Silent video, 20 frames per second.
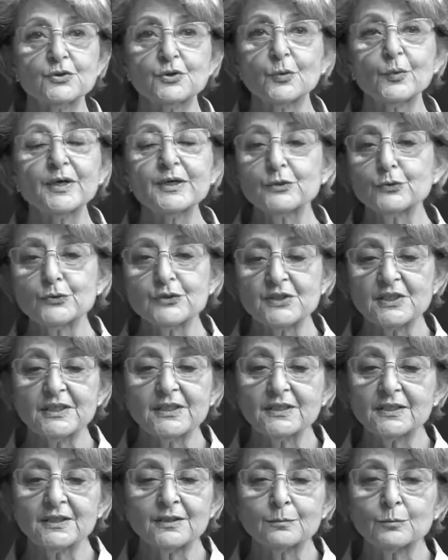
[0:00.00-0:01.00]
the way you see
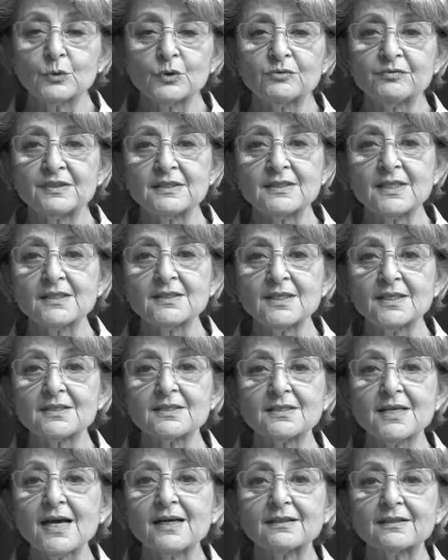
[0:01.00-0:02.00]
it in the movies, that's
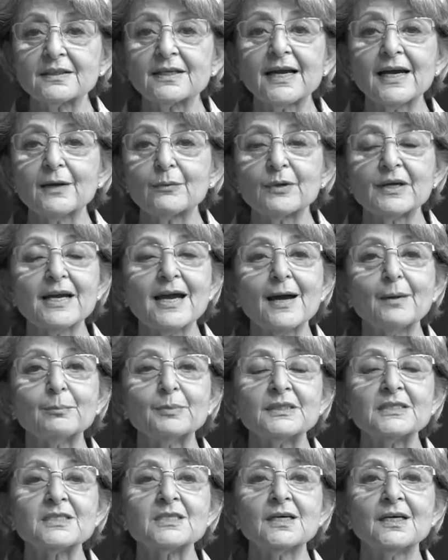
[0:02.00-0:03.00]
exactly how it
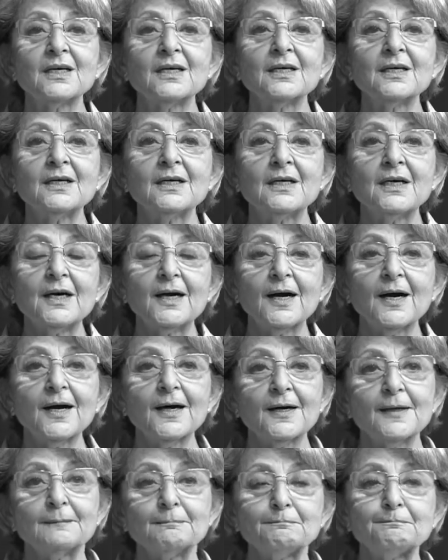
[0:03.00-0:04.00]
happened.
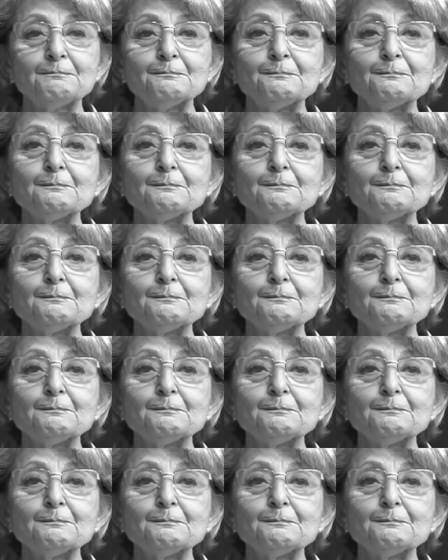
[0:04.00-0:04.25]
And